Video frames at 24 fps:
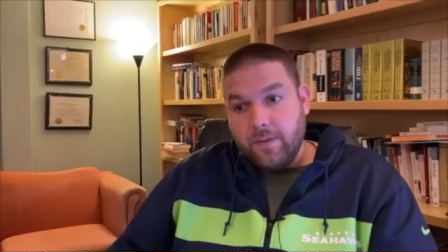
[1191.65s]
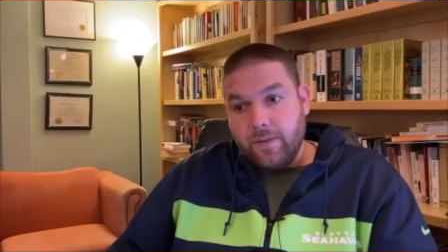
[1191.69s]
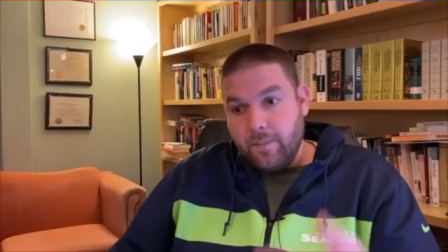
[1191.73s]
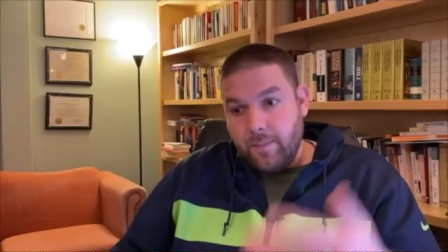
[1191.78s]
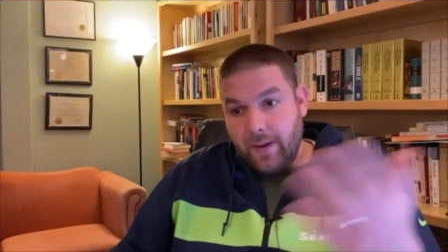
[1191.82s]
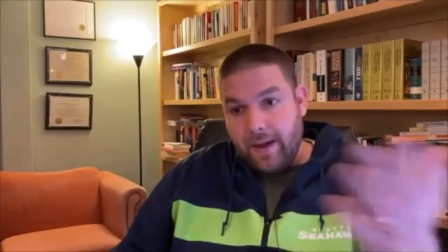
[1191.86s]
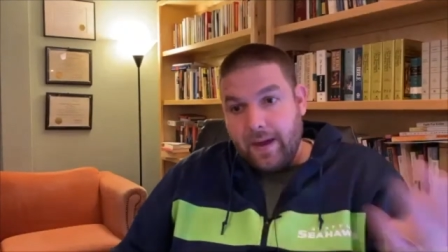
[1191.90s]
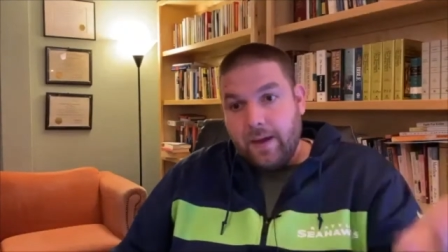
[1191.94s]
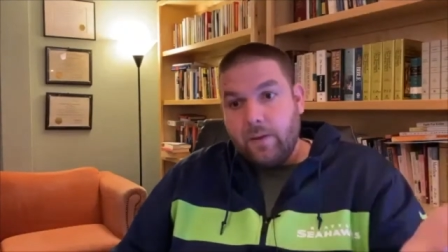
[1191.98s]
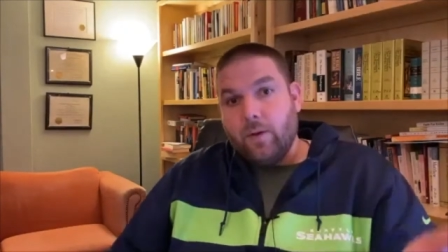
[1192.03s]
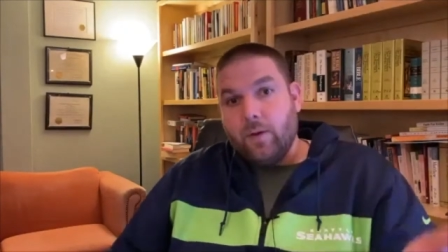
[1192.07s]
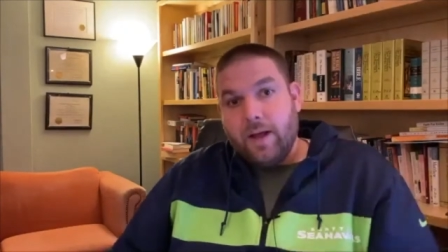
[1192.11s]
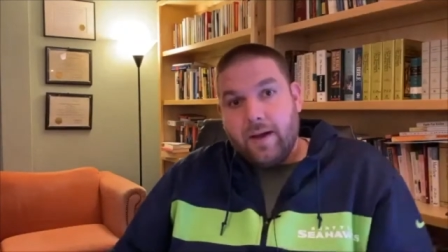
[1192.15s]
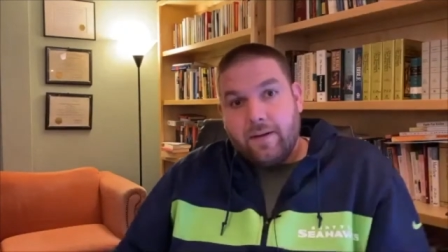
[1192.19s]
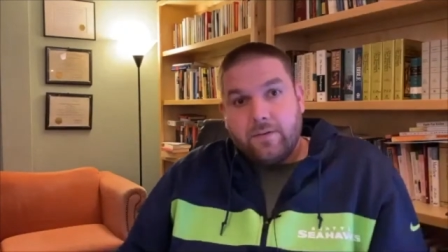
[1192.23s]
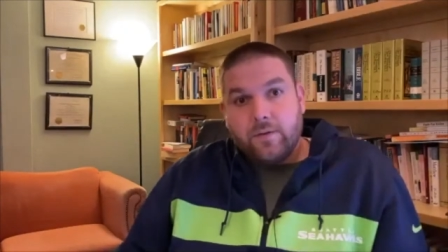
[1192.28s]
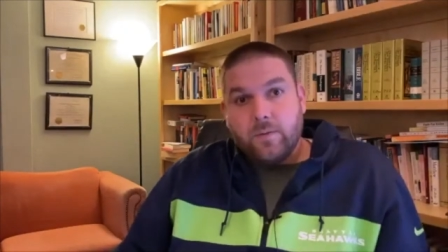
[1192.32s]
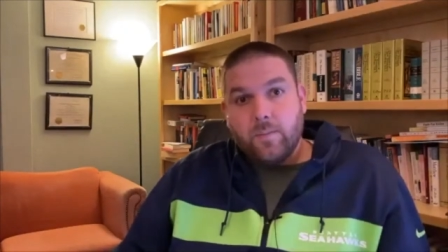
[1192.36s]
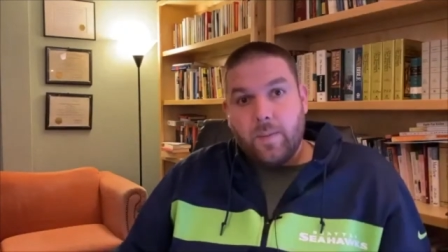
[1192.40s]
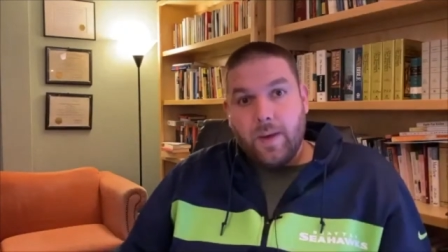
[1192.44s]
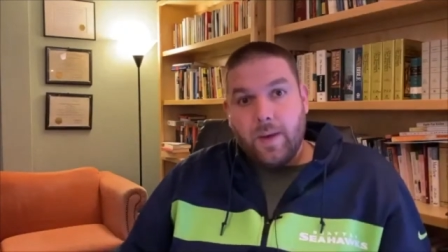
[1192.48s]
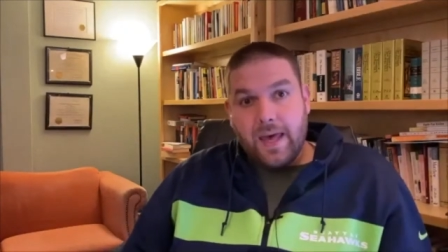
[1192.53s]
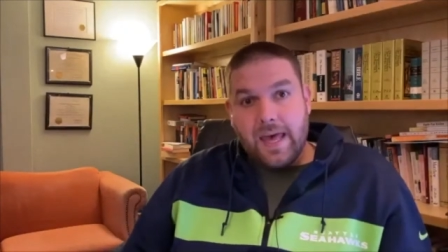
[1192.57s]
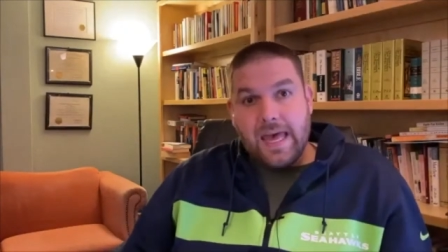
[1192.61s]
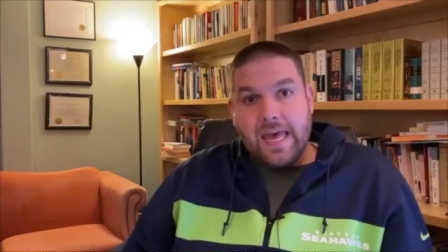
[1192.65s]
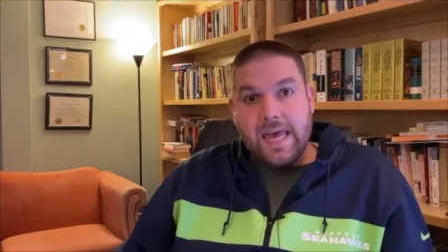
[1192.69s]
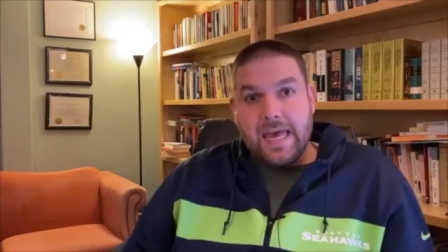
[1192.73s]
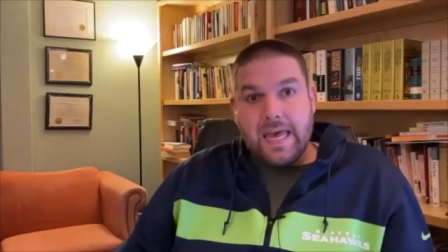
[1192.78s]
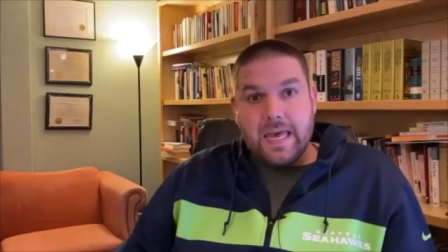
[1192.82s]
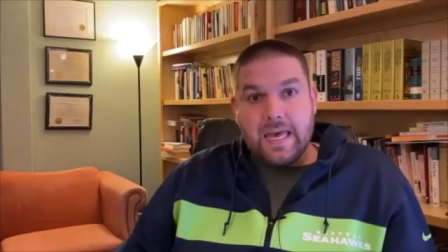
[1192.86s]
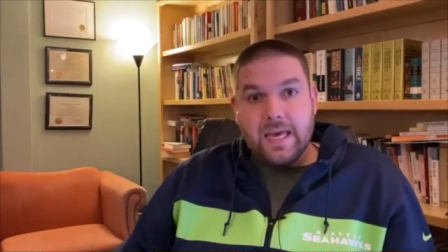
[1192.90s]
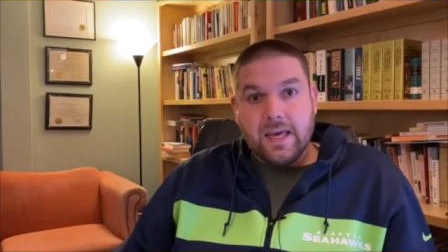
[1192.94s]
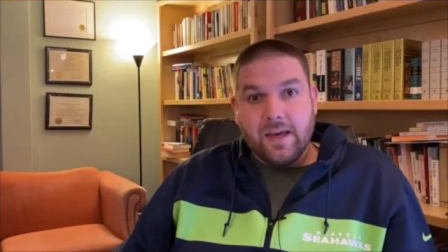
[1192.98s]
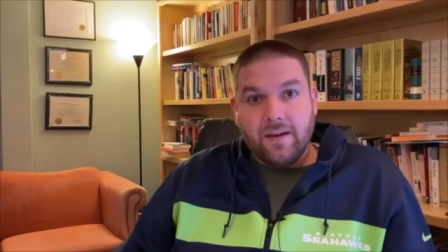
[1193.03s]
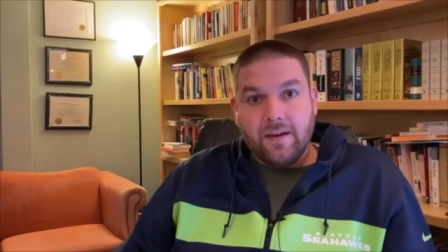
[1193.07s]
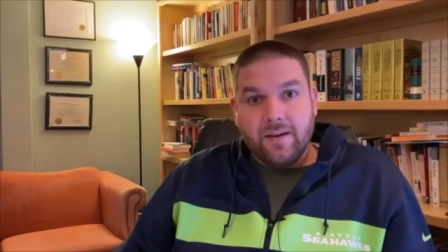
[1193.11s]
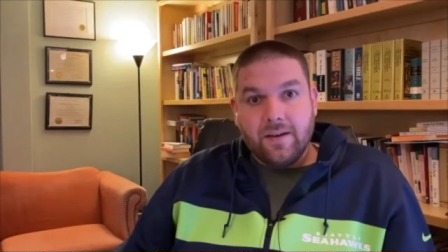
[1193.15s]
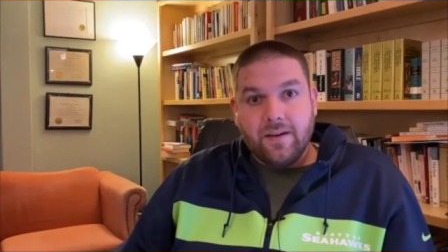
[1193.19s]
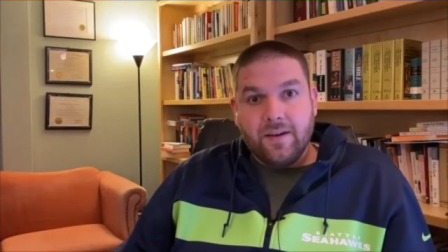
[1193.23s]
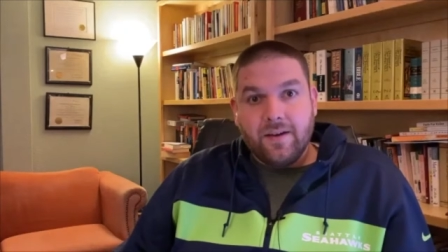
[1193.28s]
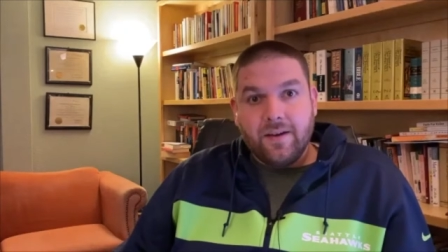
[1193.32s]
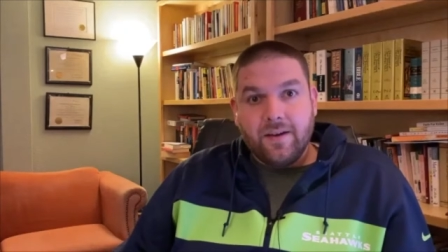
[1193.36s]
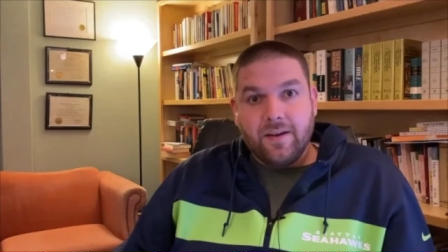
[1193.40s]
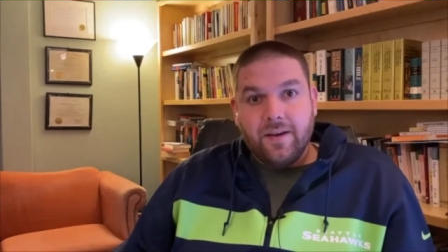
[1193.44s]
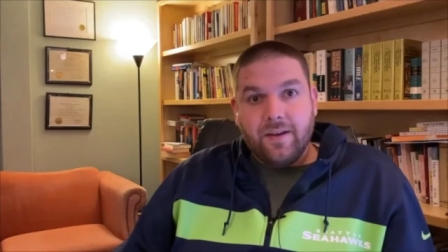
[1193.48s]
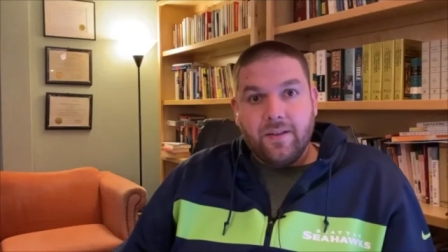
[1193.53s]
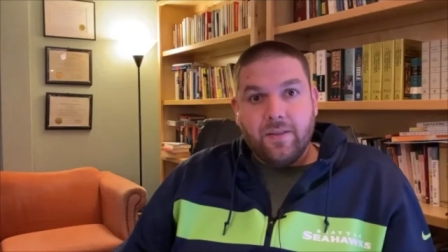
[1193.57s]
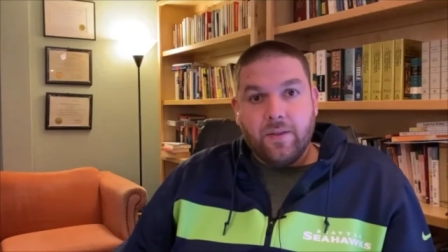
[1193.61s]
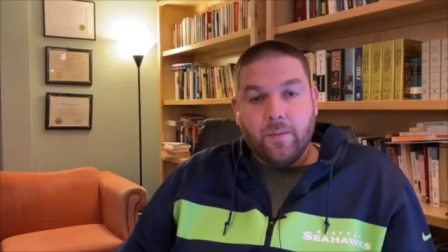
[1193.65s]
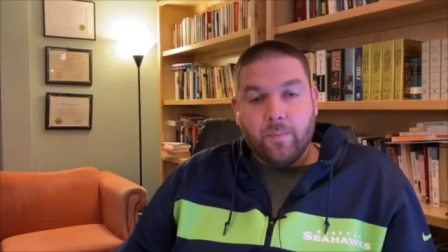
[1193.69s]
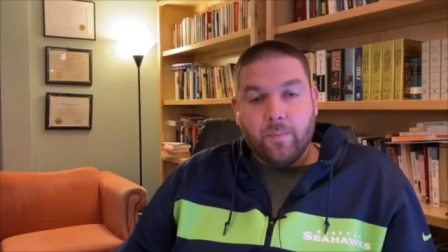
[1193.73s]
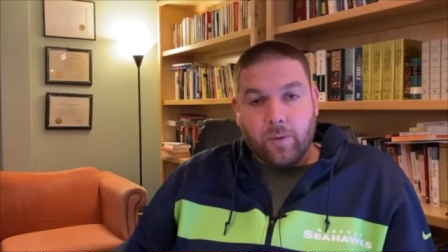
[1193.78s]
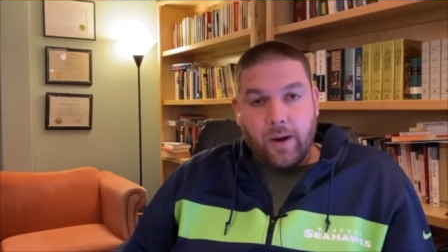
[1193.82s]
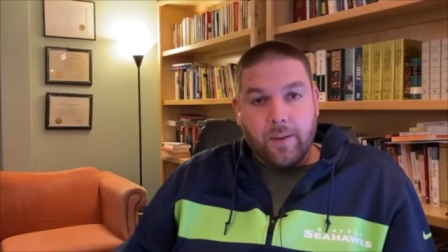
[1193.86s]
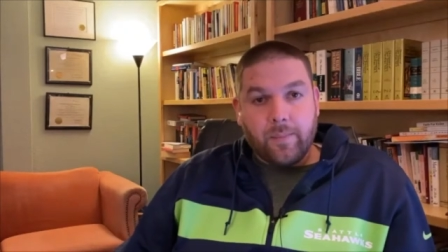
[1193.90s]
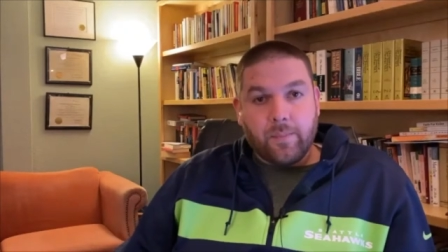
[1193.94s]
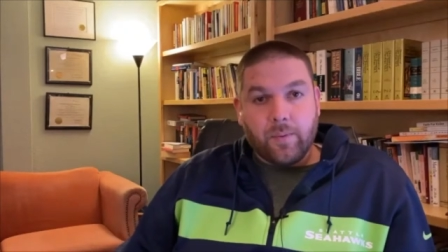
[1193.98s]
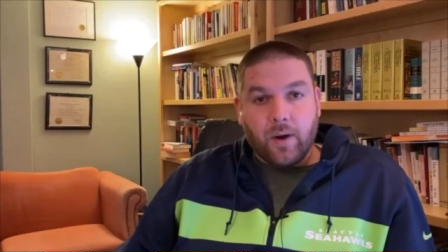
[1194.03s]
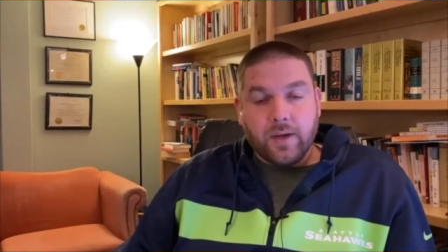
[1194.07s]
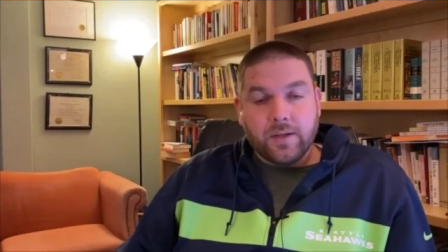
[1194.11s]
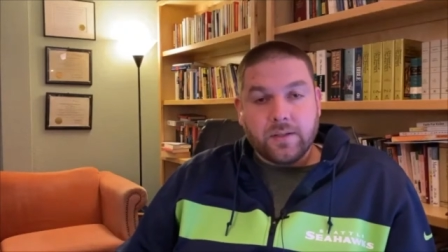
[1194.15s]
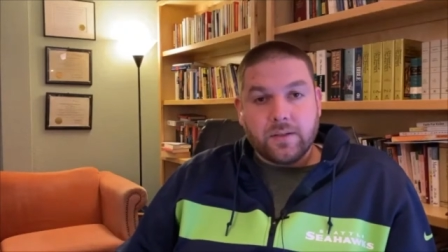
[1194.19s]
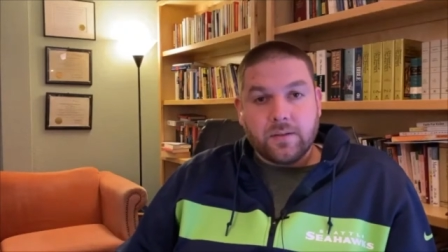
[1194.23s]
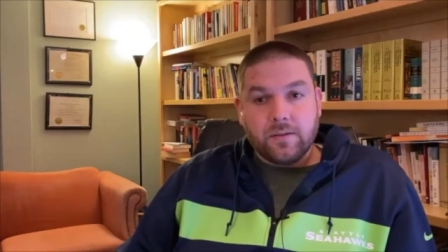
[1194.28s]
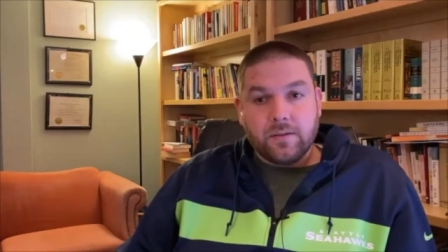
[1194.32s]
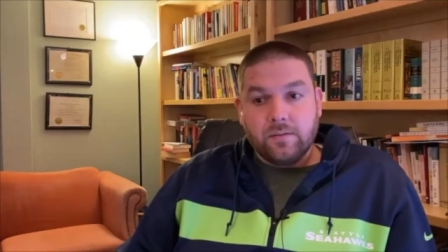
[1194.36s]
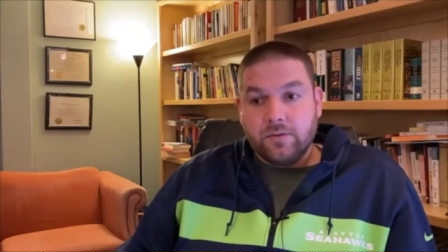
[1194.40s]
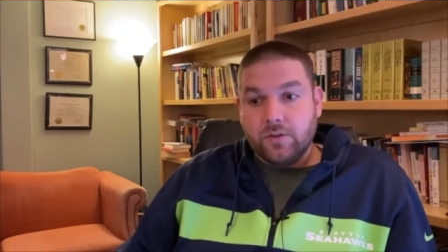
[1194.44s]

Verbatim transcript: the man will have to pay the bride price.